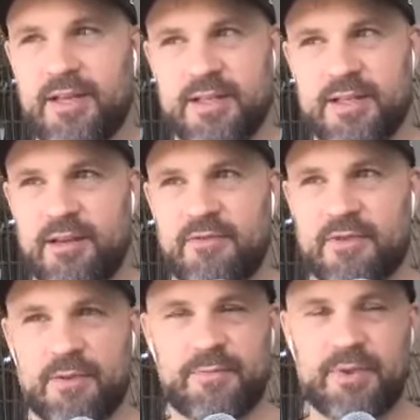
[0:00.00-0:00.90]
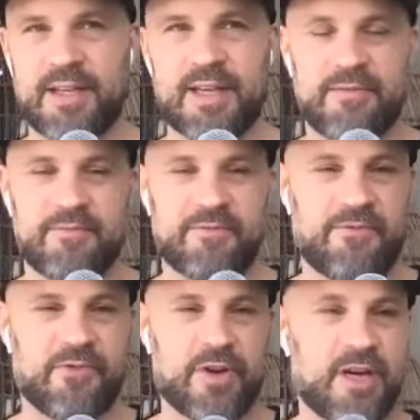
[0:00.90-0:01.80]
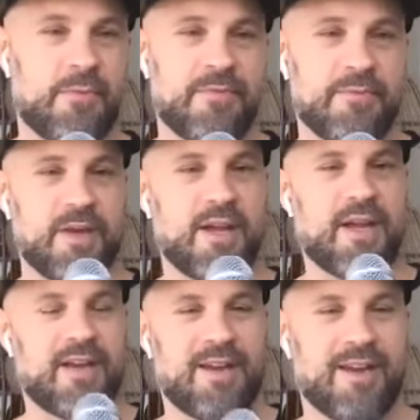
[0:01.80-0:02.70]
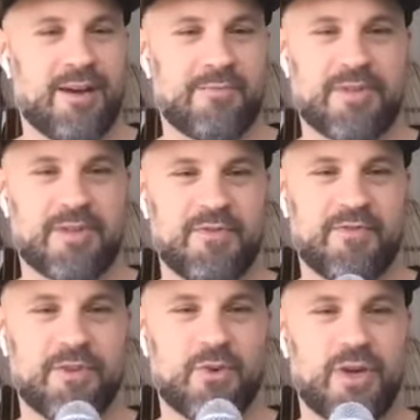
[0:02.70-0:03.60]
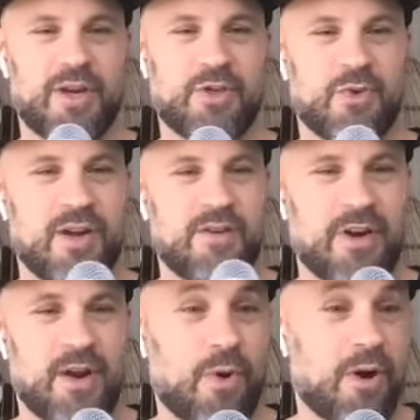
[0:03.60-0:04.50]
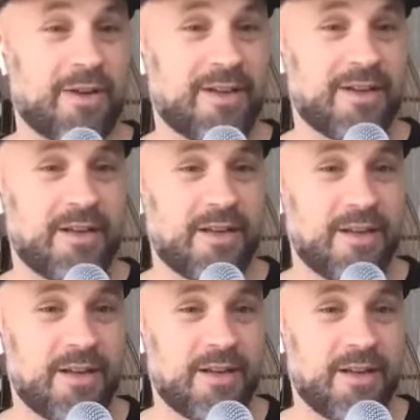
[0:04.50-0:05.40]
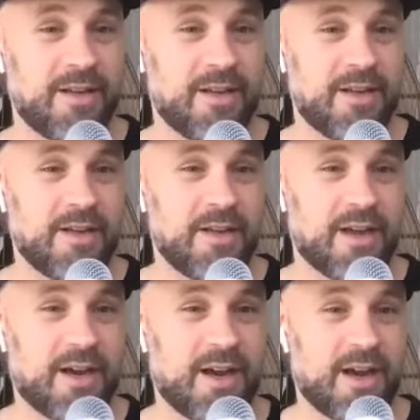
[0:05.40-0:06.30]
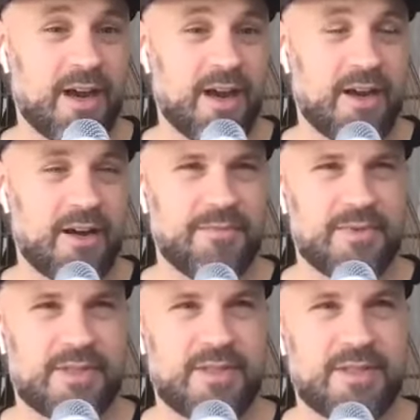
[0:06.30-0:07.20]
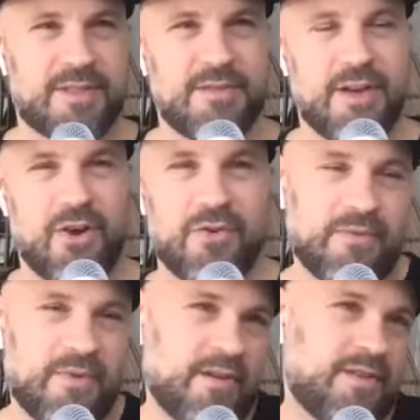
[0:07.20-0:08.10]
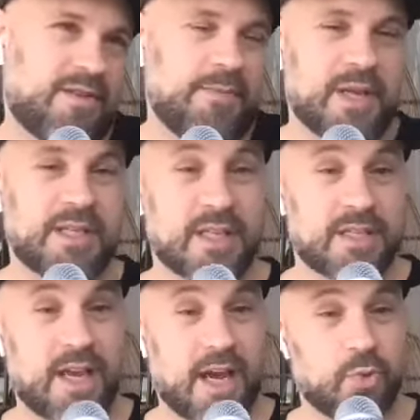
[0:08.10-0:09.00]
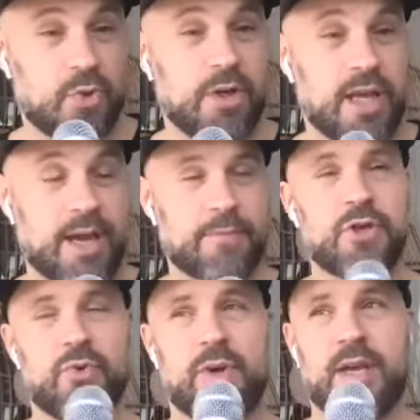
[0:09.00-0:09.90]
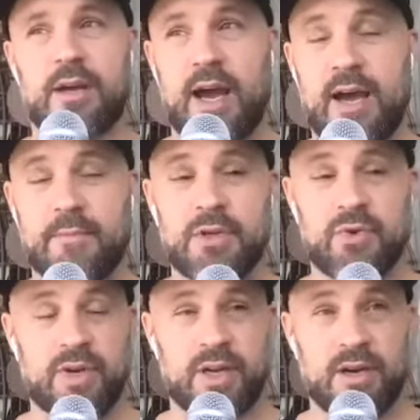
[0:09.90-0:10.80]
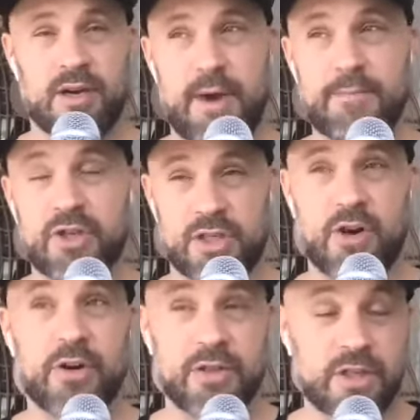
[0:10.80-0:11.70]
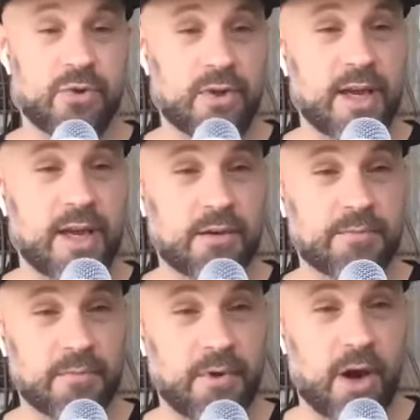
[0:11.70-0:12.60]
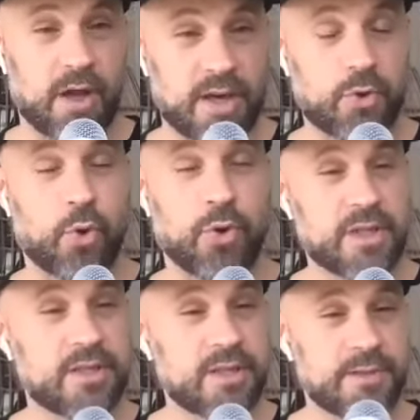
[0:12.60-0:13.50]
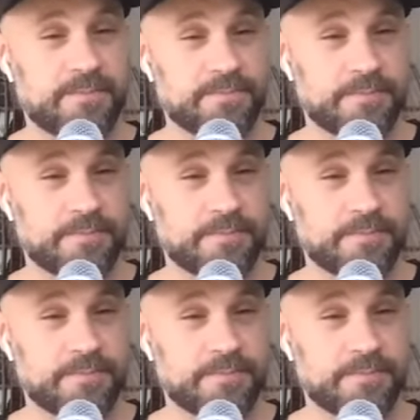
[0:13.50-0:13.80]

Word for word: myself complete freedom um, to be fluid and do whatever I want. Love it. Um, you know, some things get scheduled. Like I'm doing, I am doing, um, I'm just starting to do like online courses.